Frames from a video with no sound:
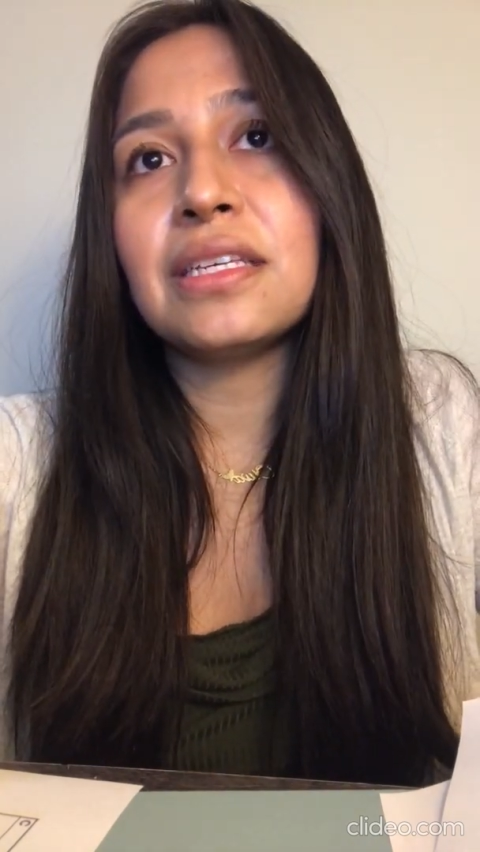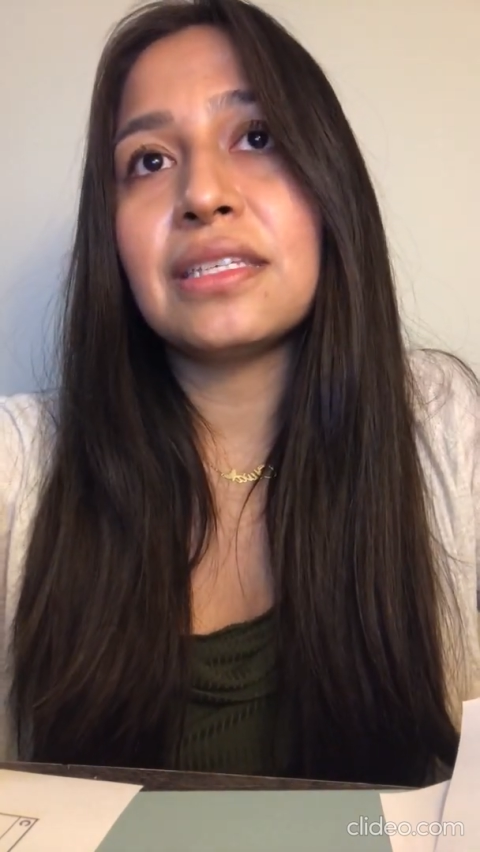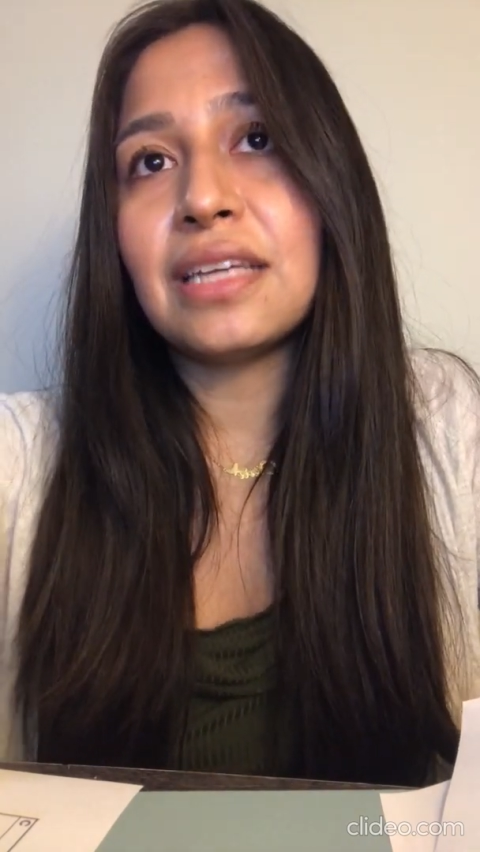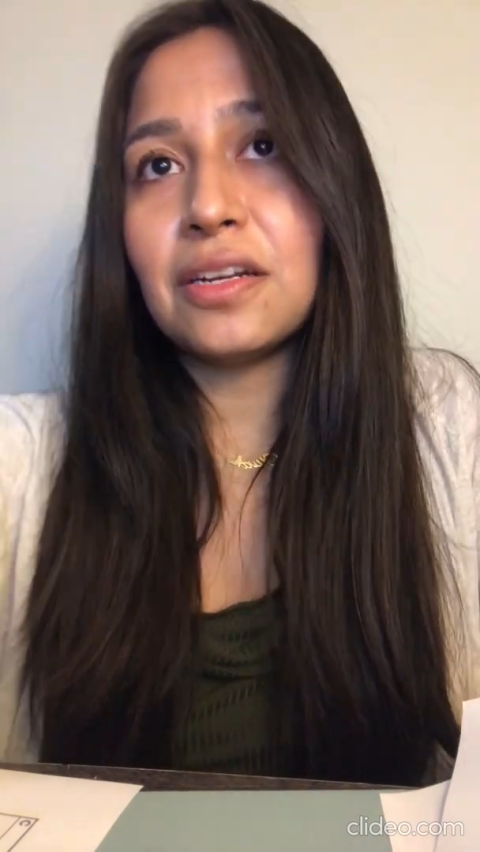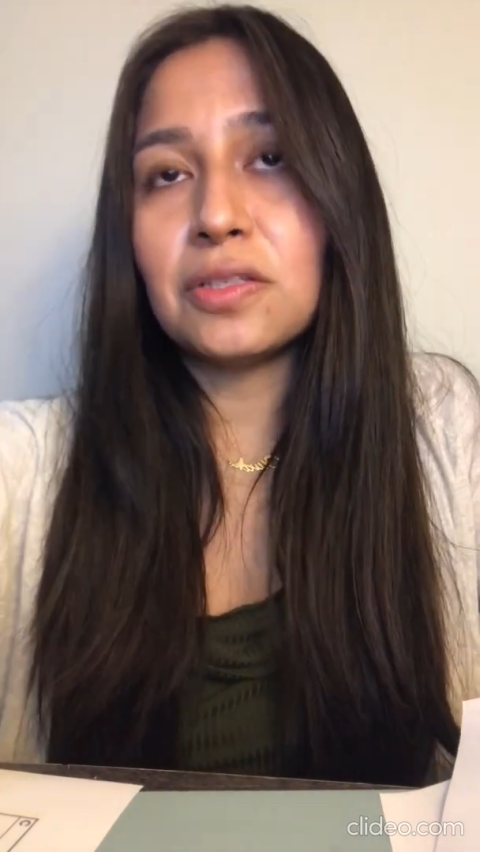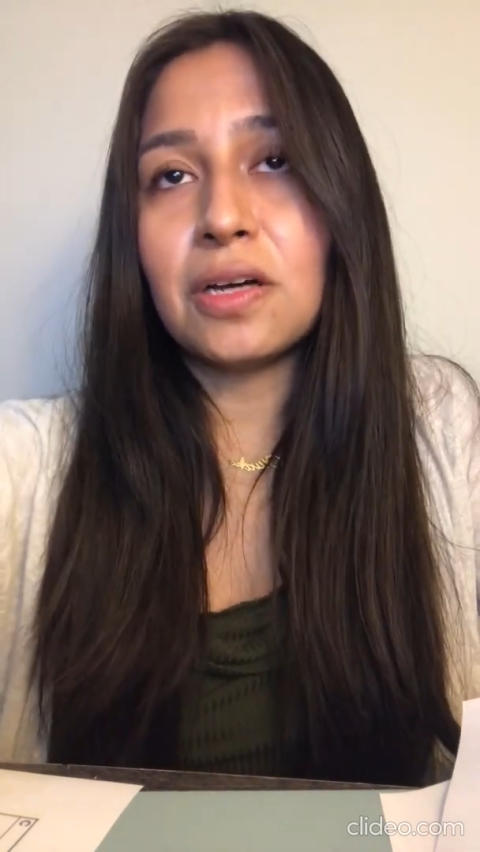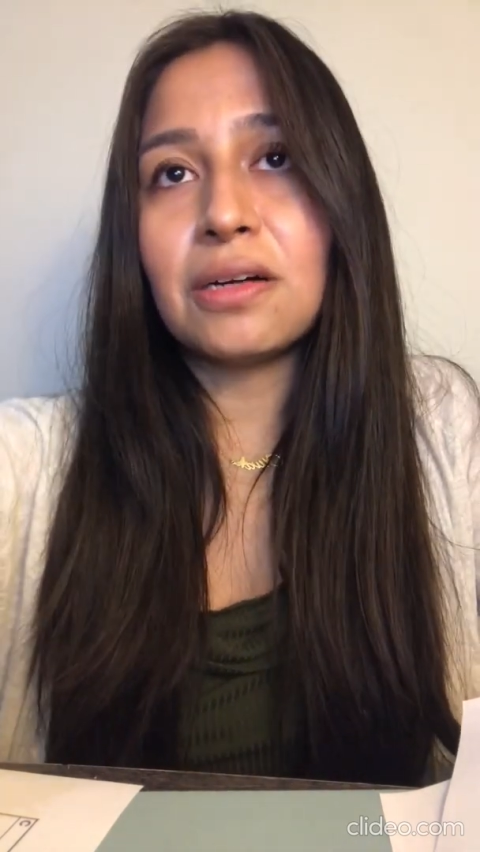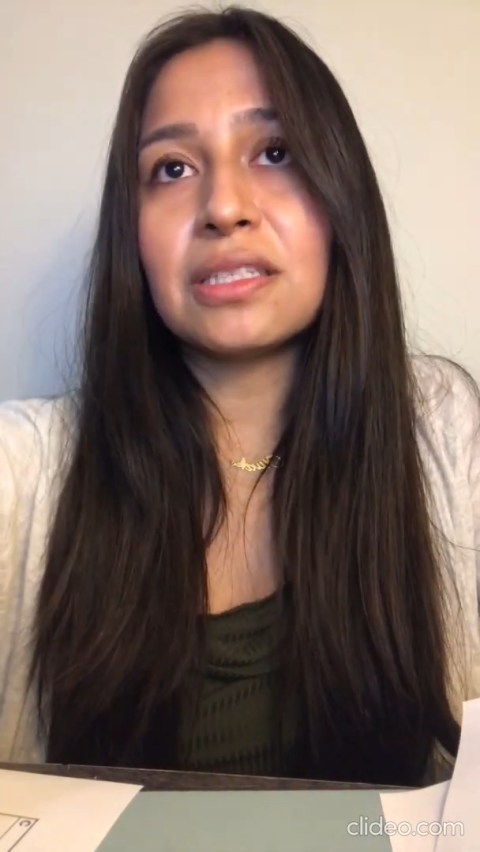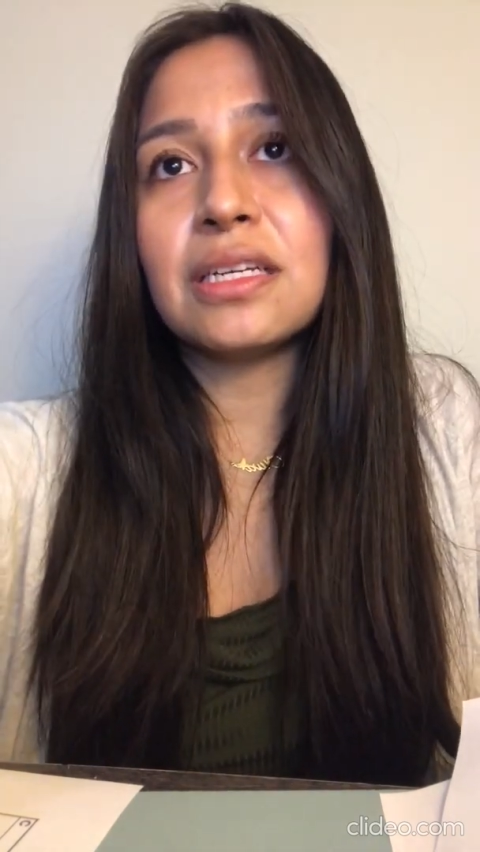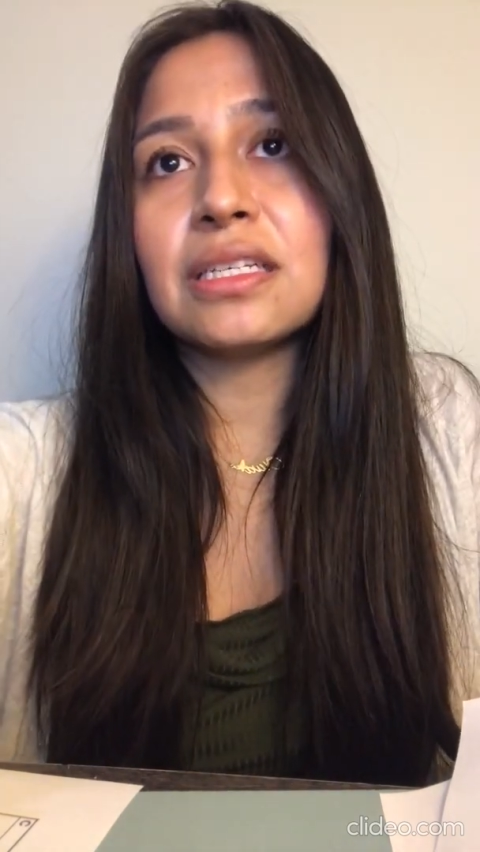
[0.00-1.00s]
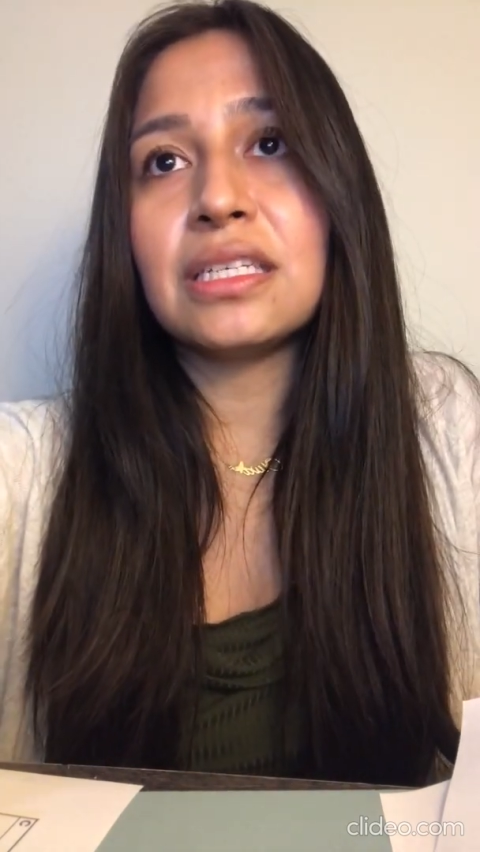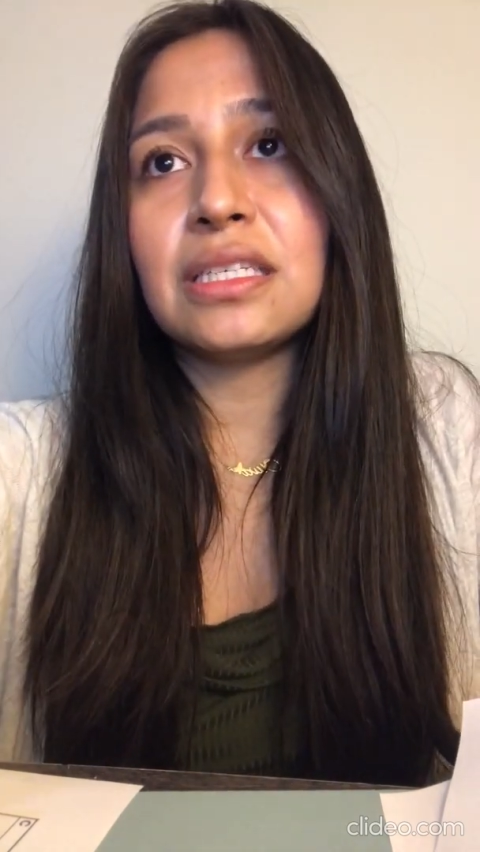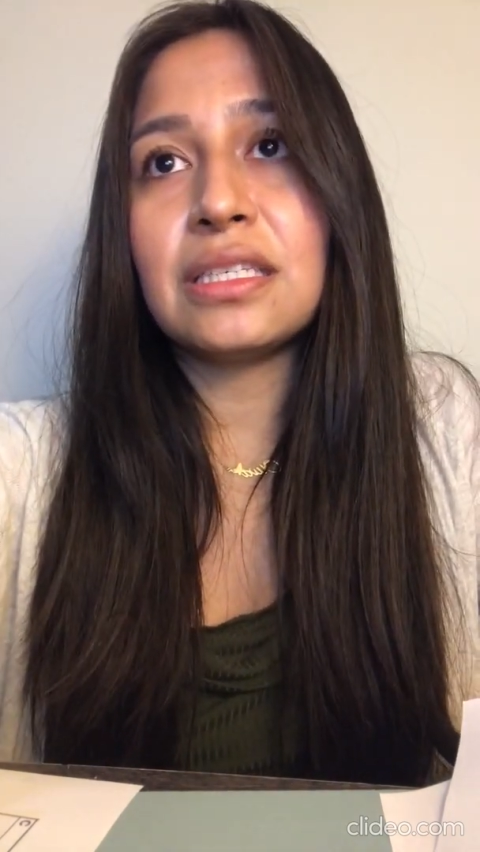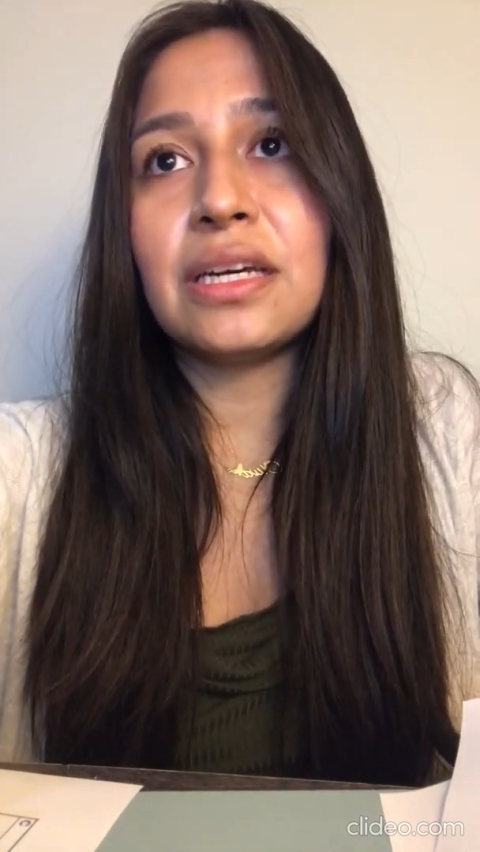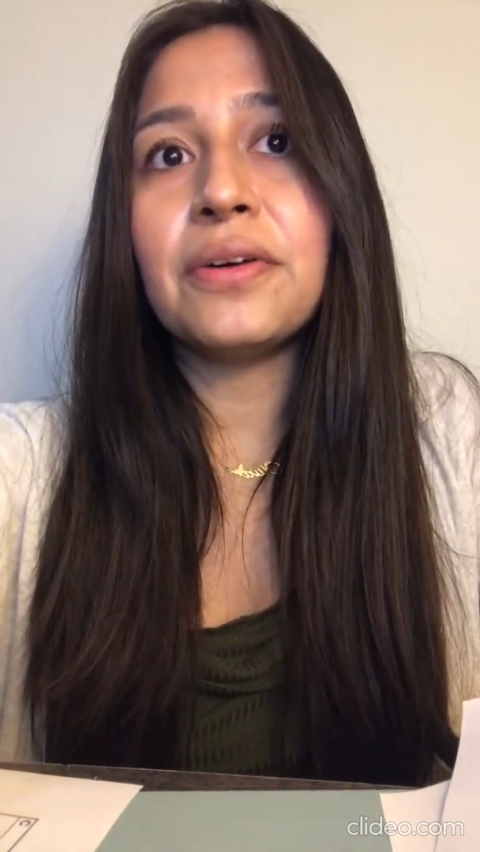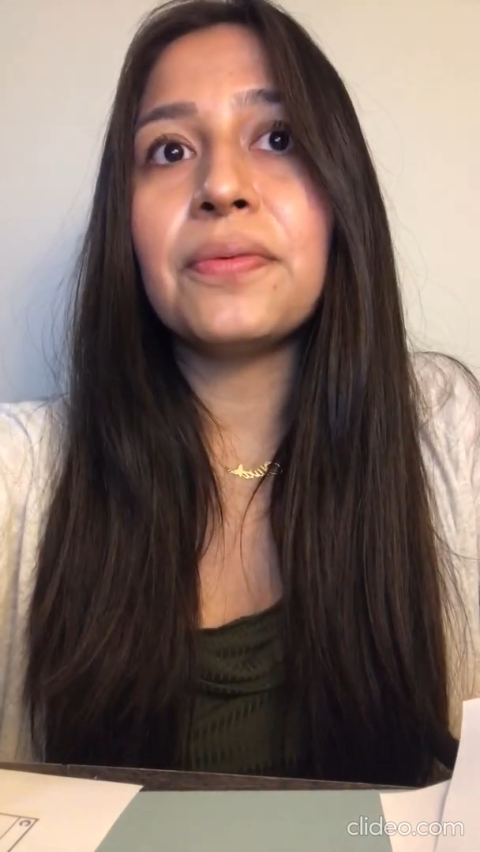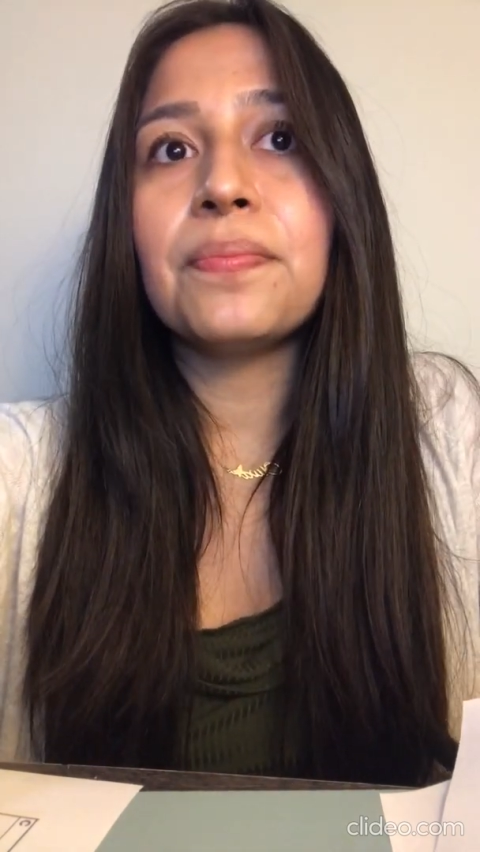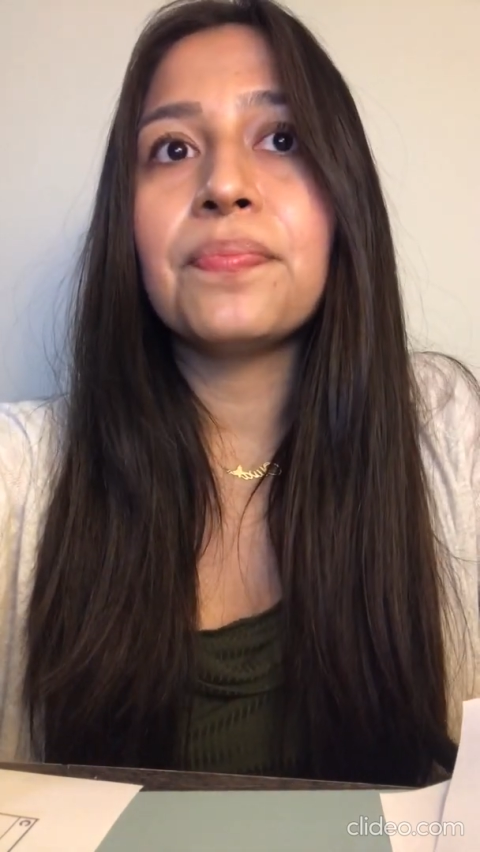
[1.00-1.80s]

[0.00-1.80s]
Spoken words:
cytotoxic T cell.